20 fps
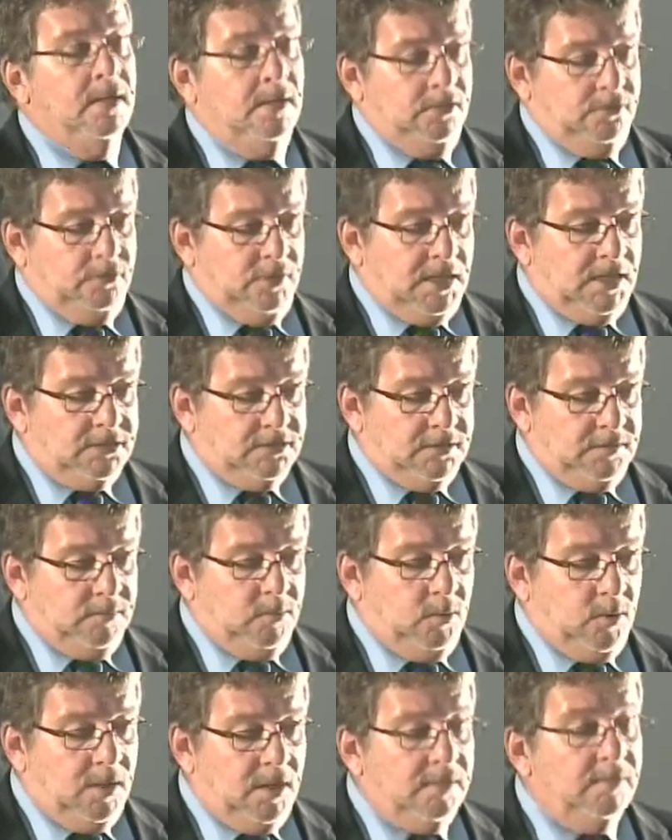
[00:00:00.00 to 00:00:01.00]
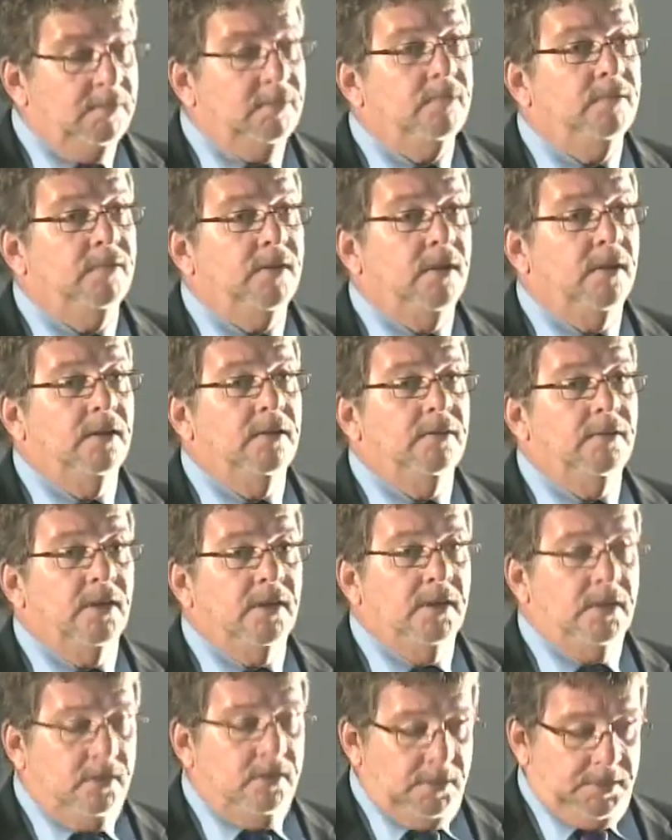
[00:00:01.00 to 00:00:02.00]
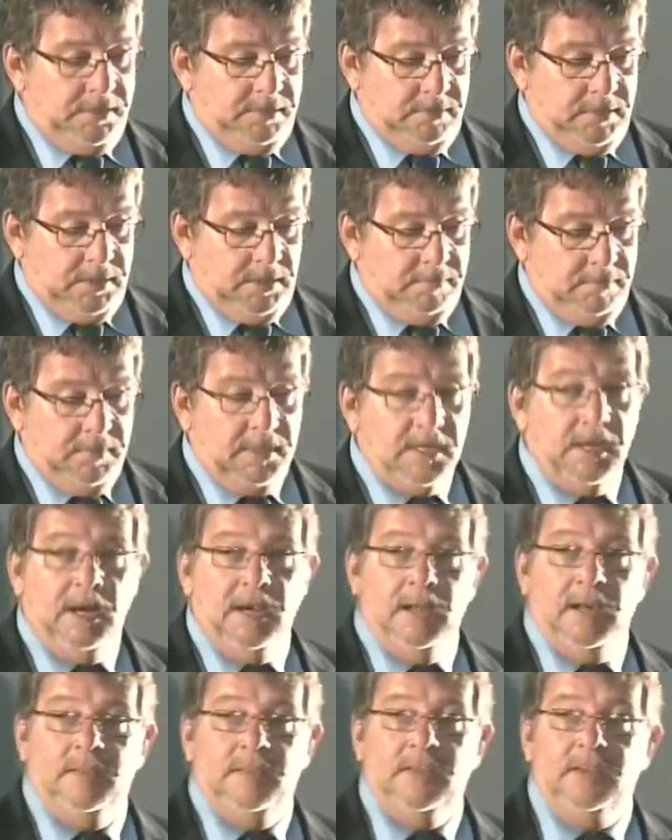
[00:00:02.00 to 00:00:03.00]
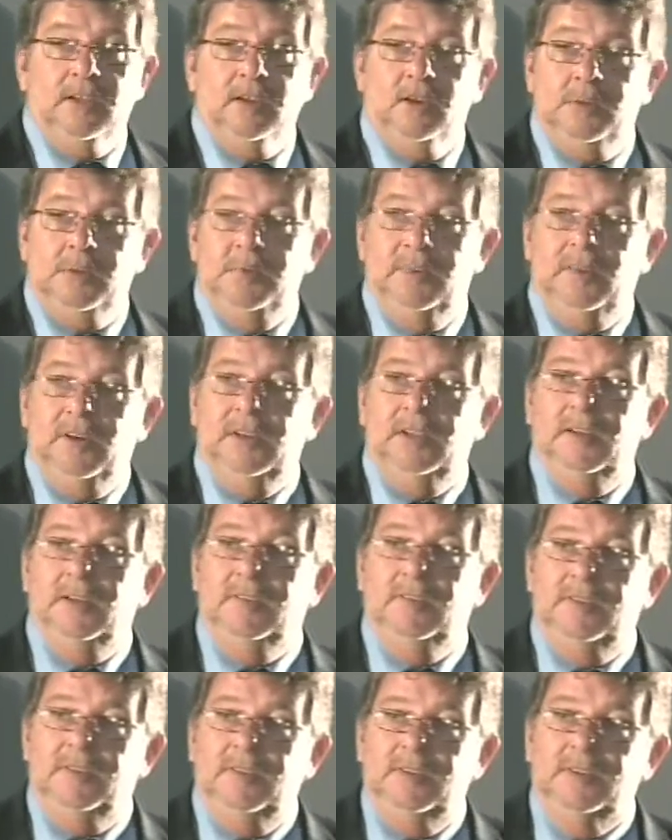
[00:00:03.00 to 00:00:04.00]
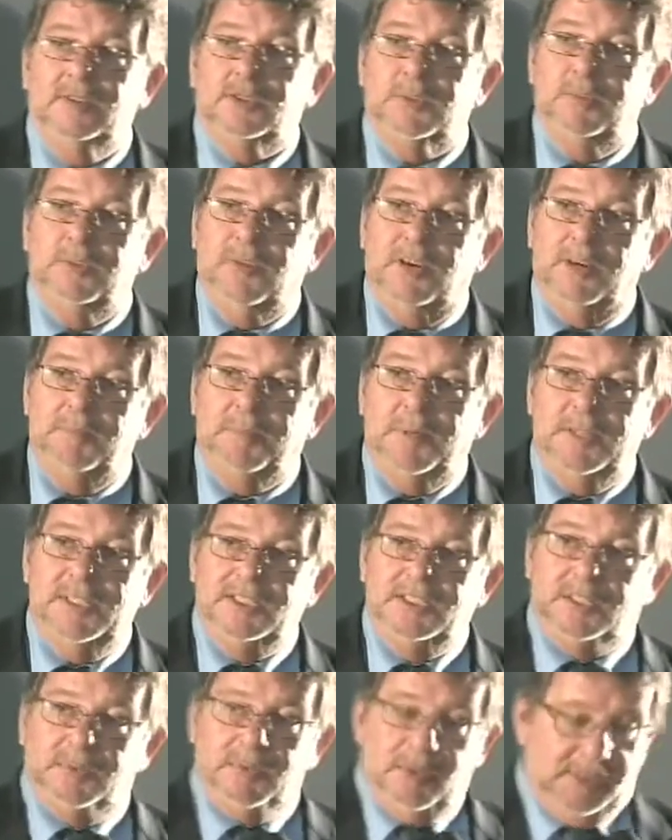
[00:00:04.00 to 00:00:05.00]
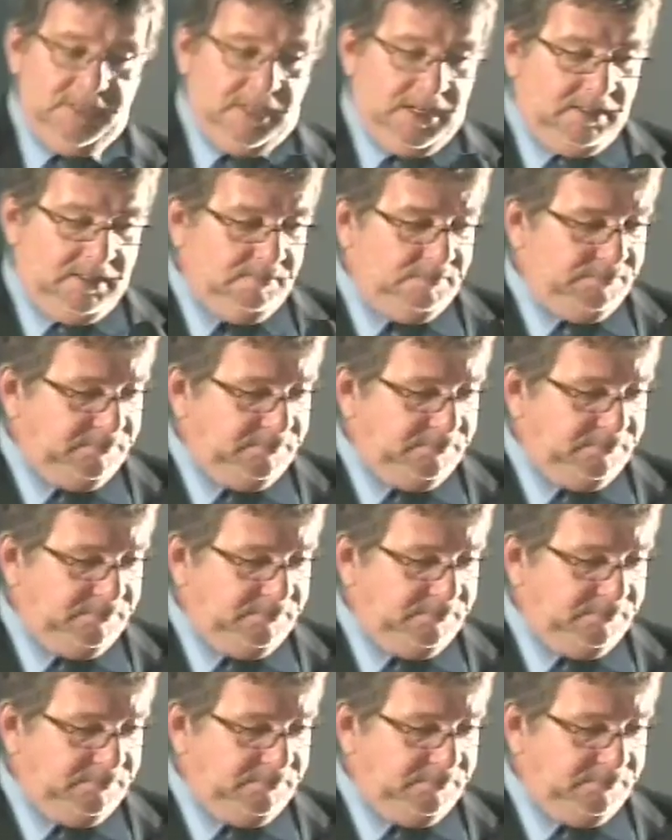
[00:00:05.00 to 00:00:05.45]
So that's one very, very good. And Carla, I think you're going to be you should be very pleased about that.